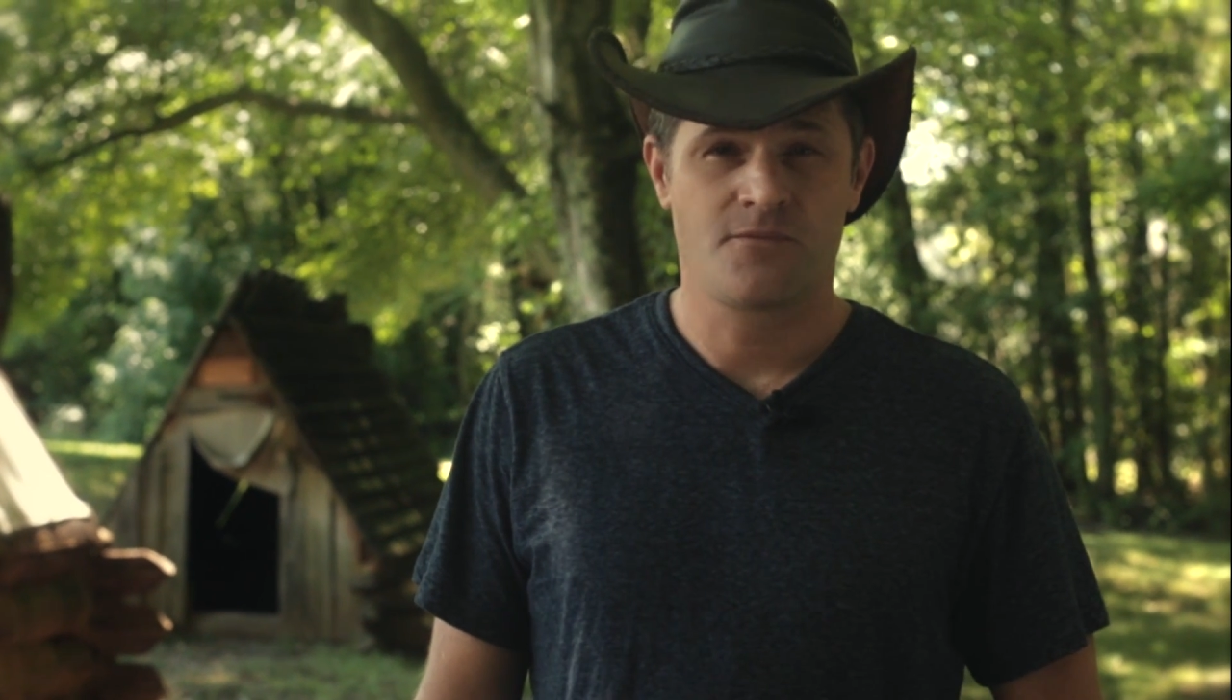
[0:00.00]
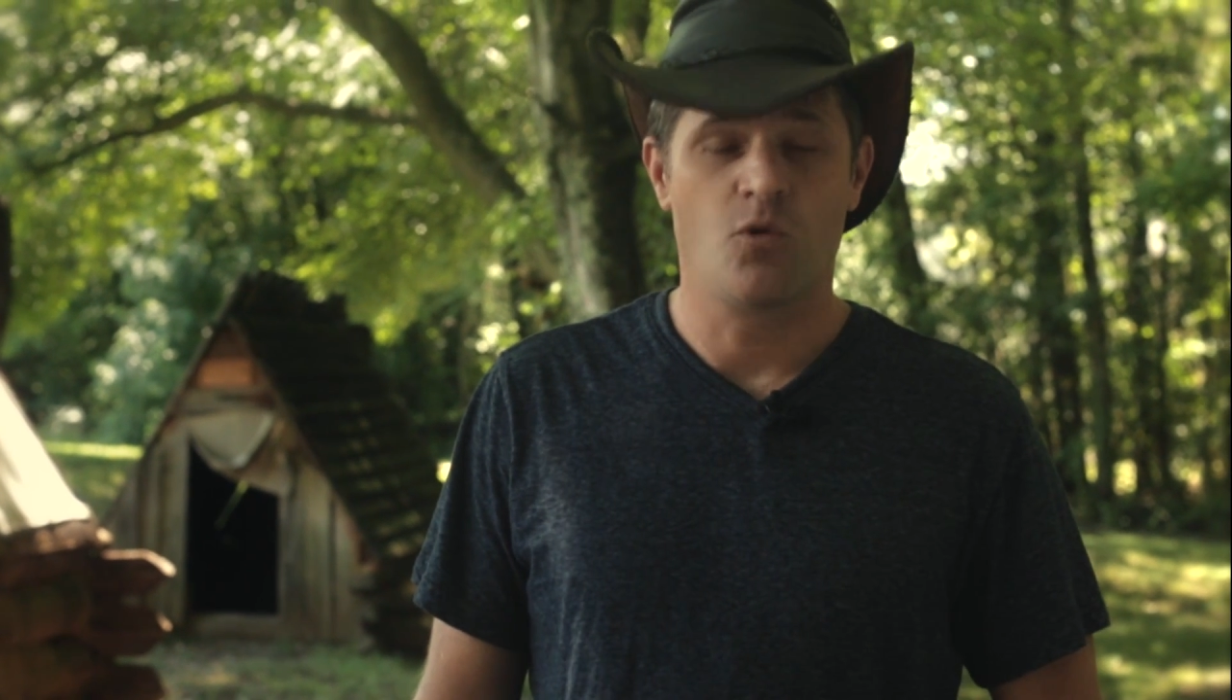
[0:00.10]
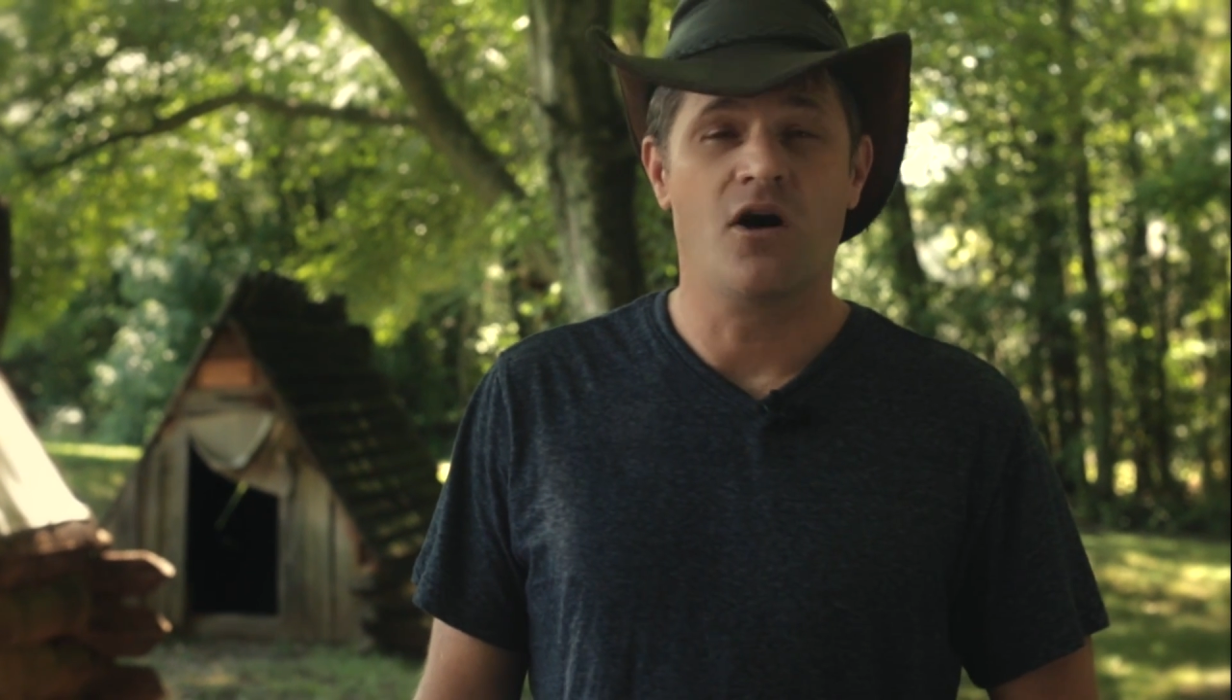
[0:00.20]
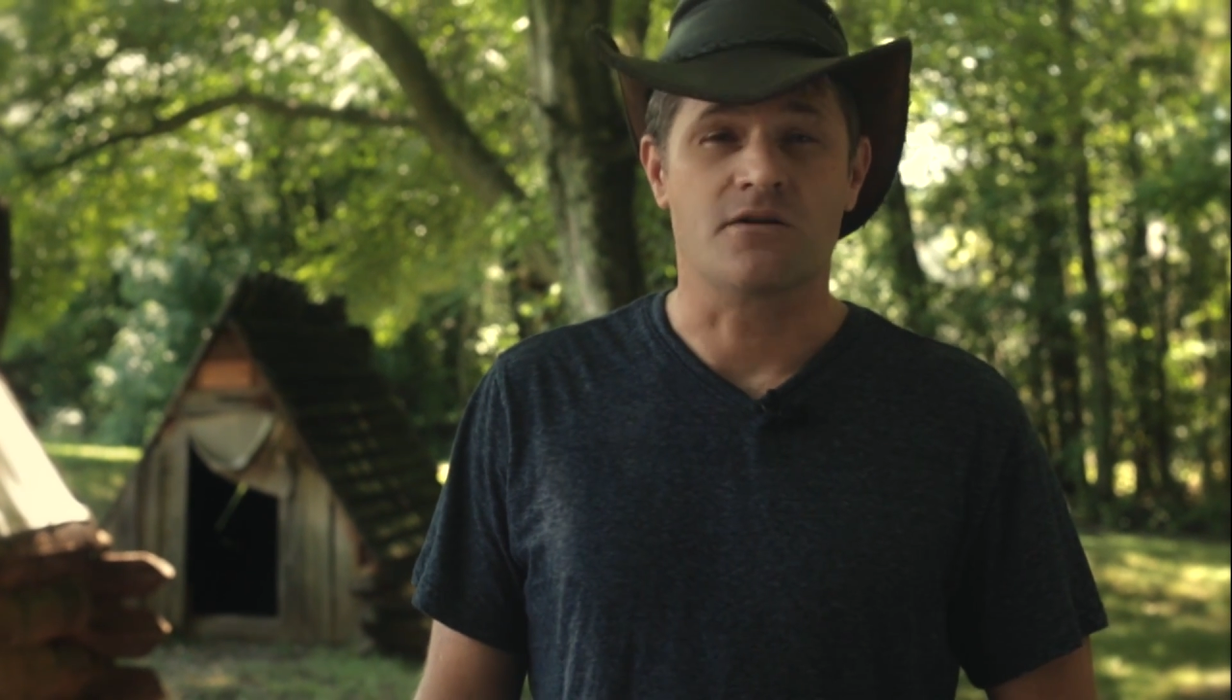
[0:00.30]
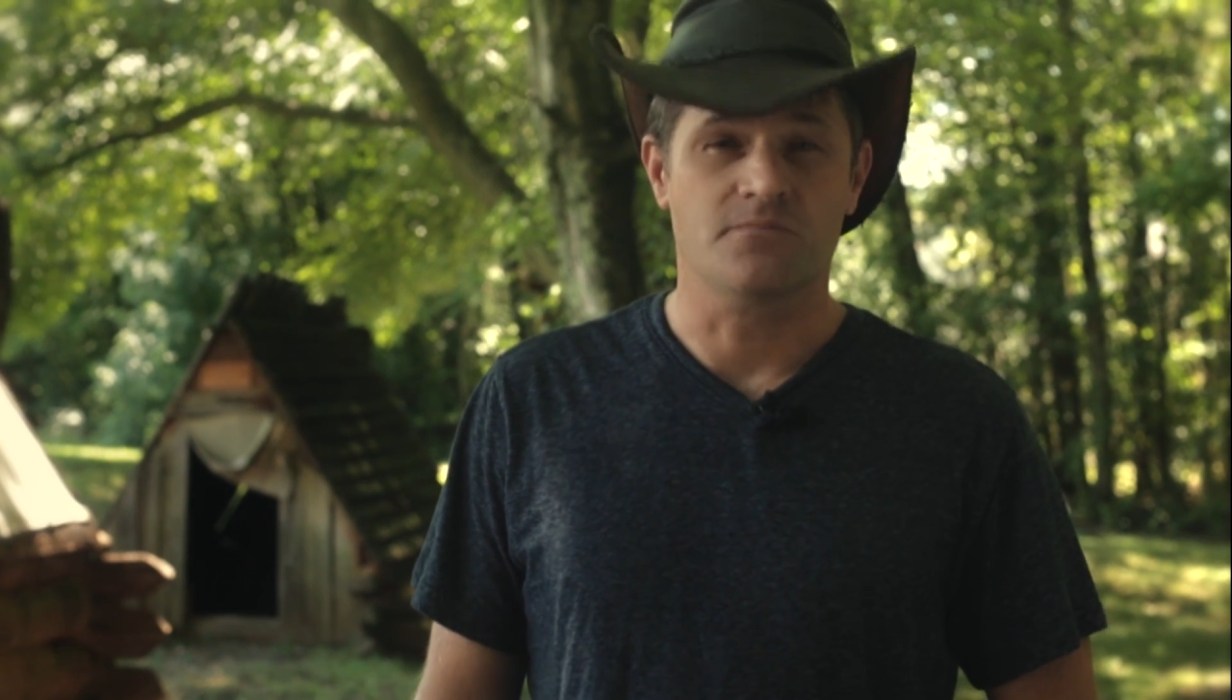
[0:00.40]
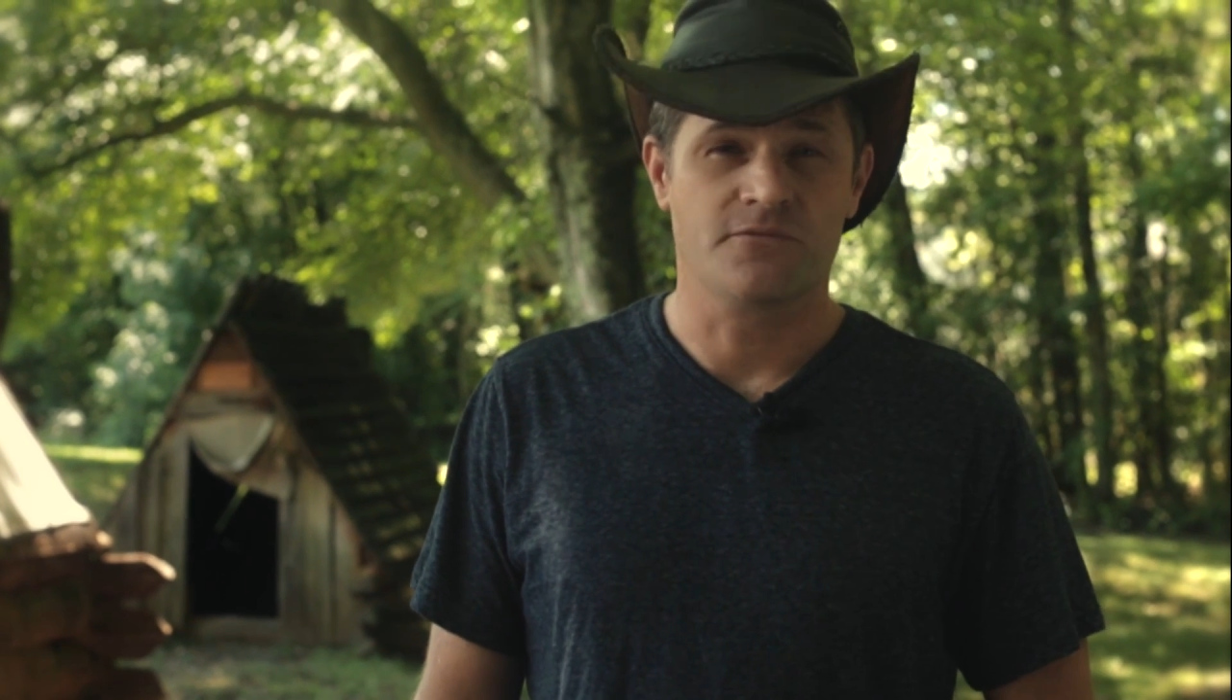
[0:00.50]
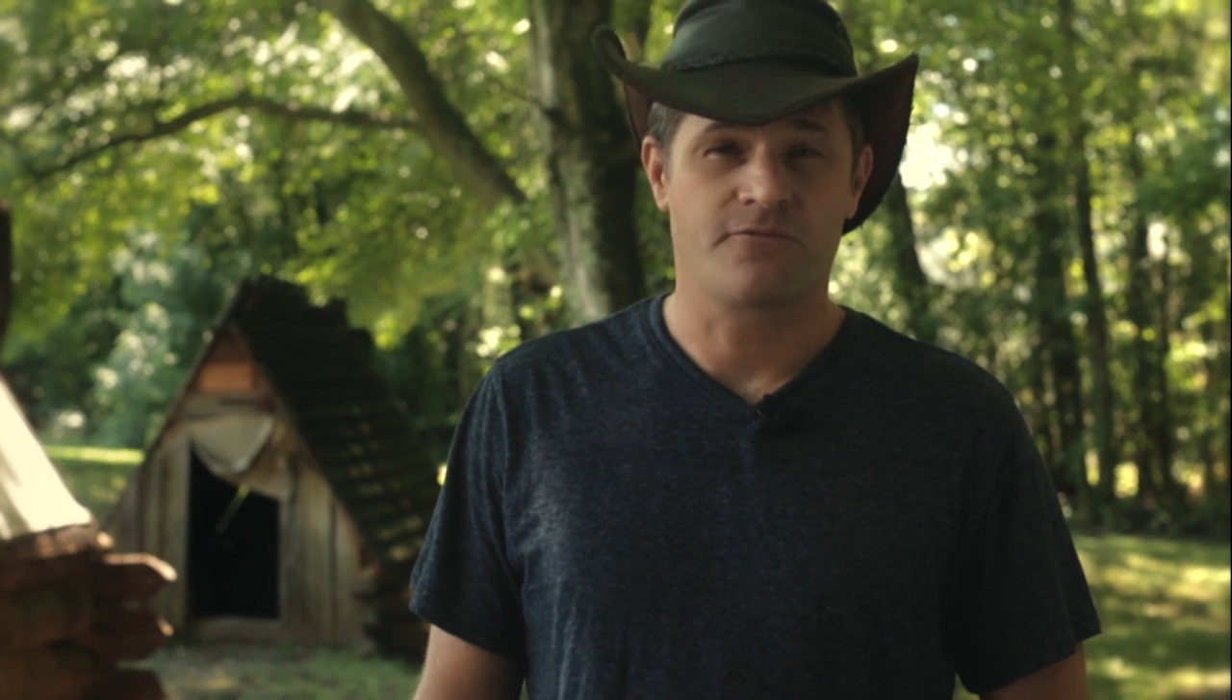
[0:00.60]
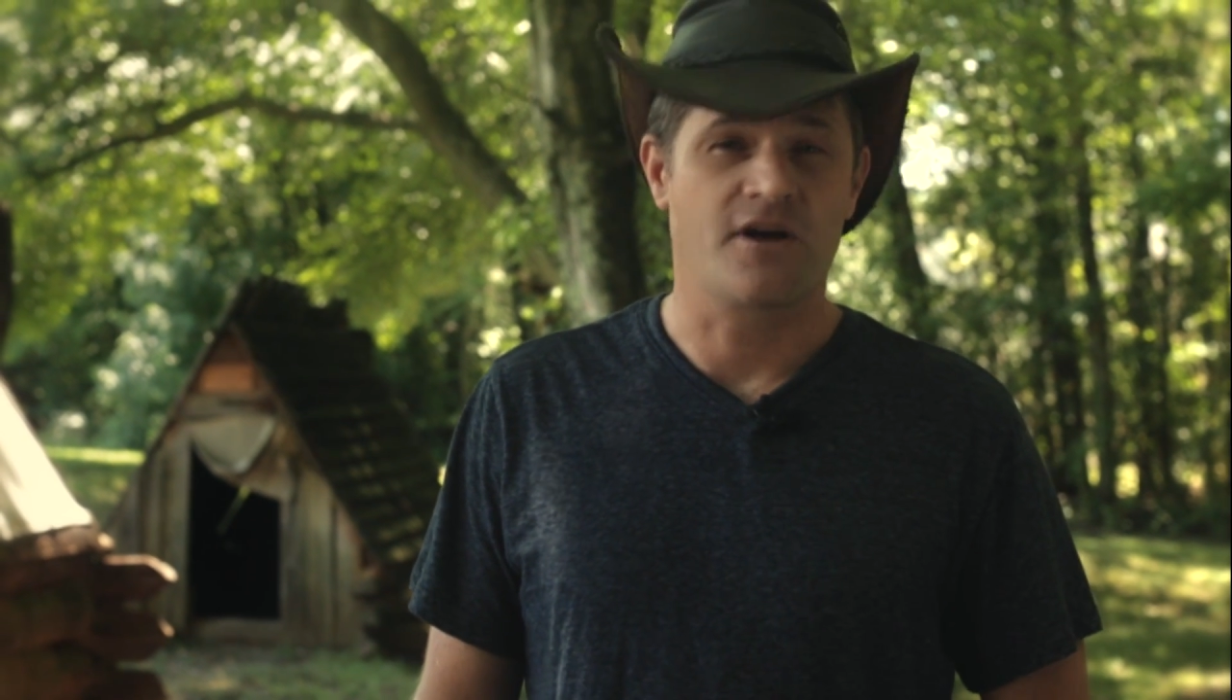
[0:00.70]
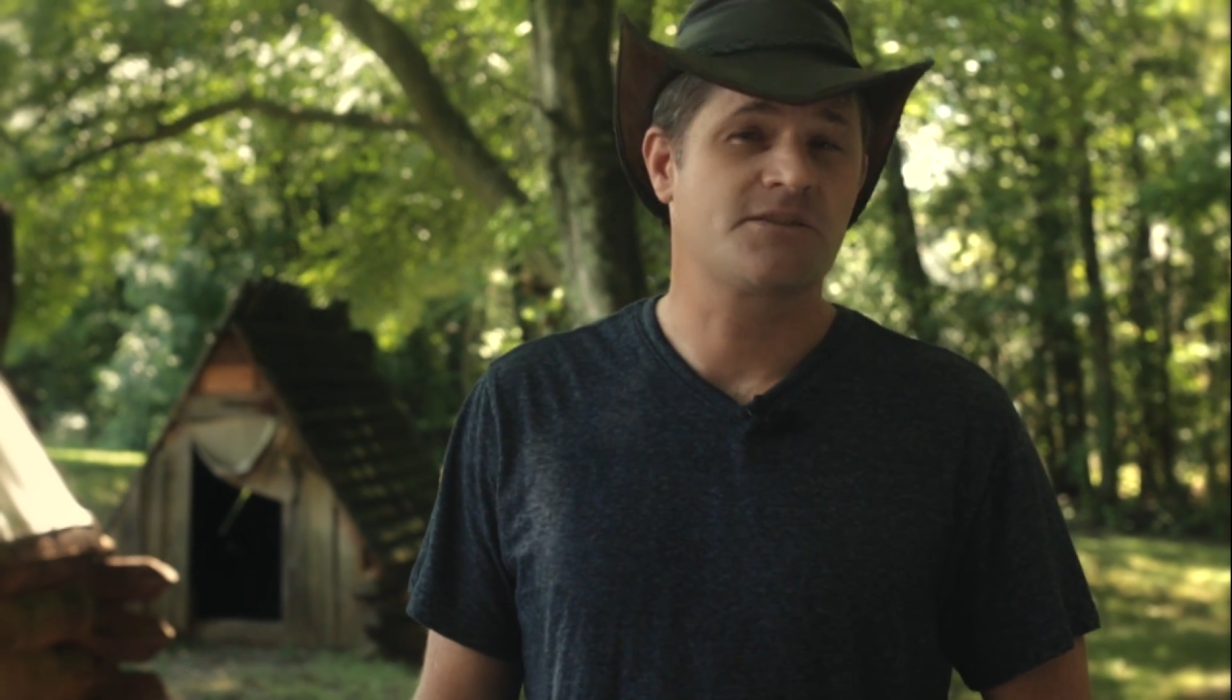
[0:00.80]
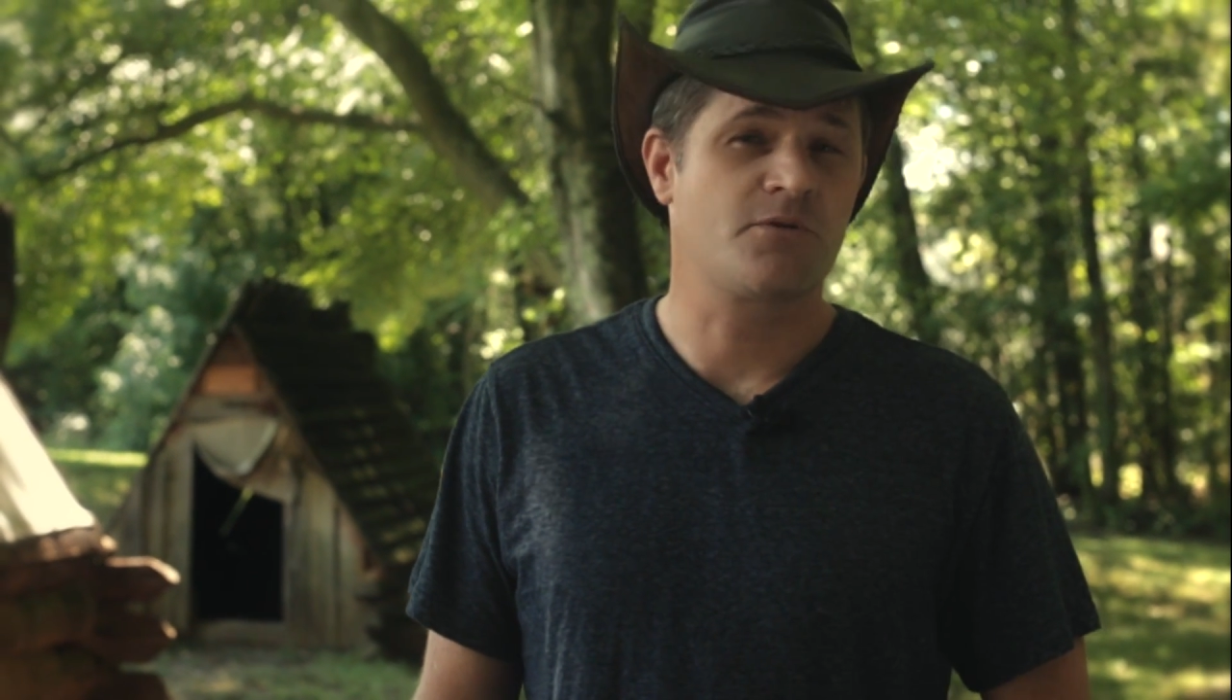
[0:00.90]
Welcome,
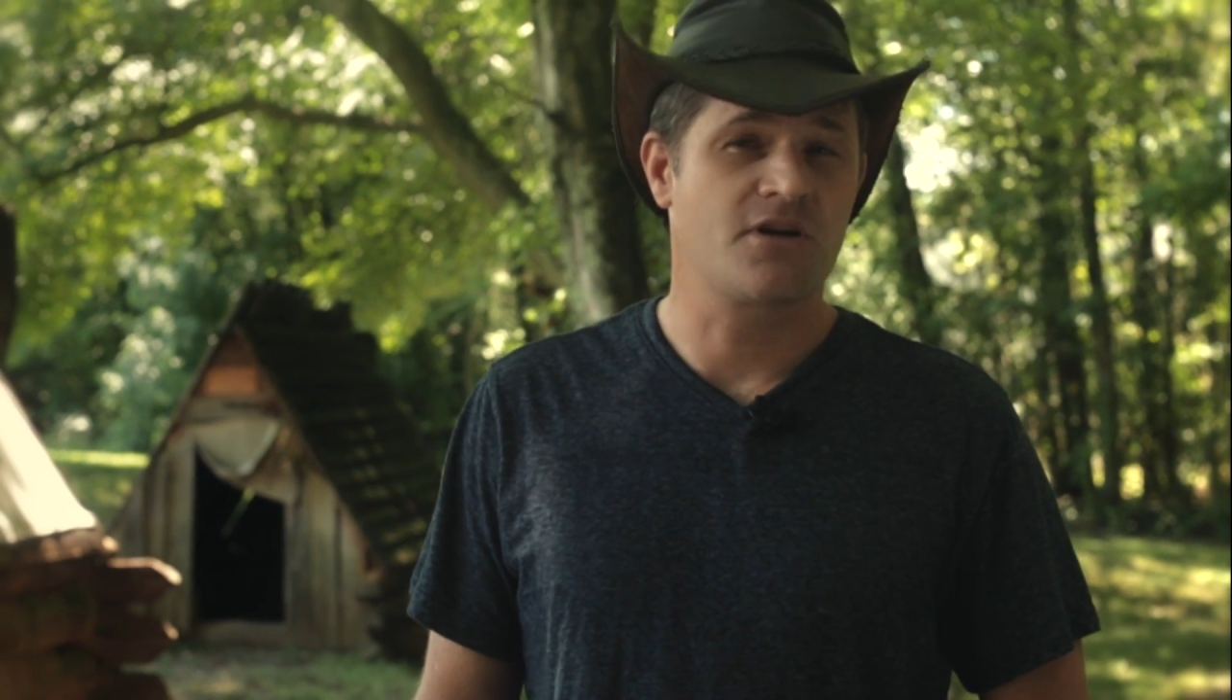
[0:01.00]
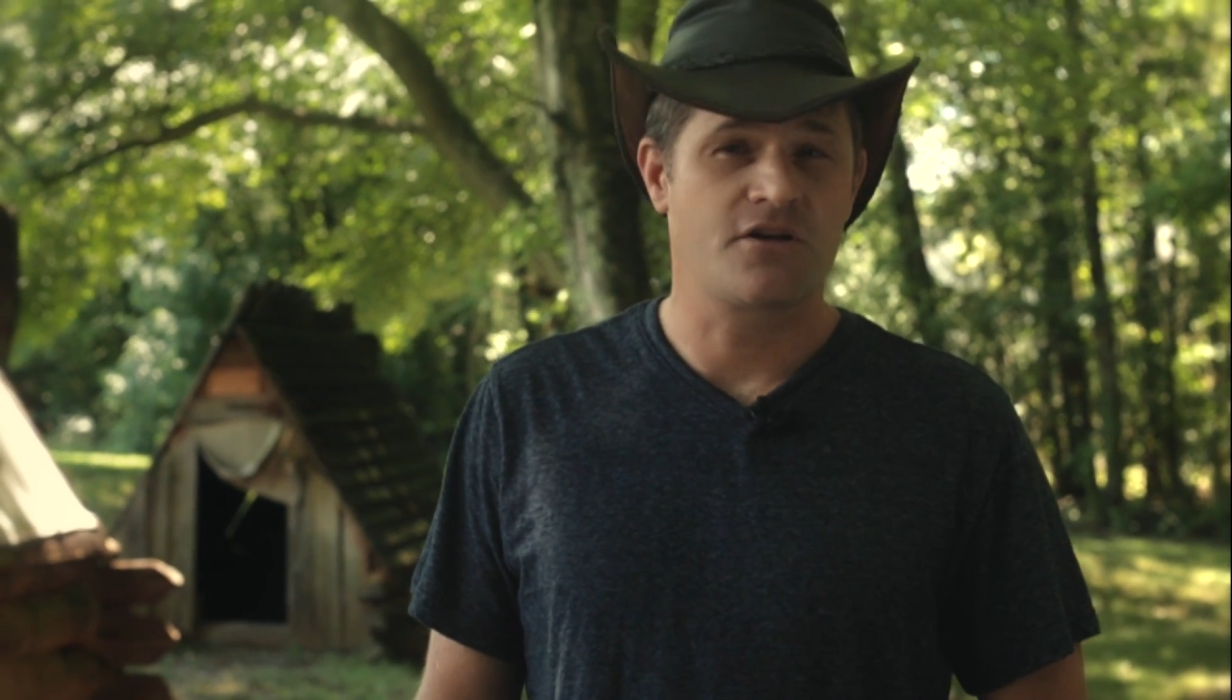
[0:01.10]
Fredericksburg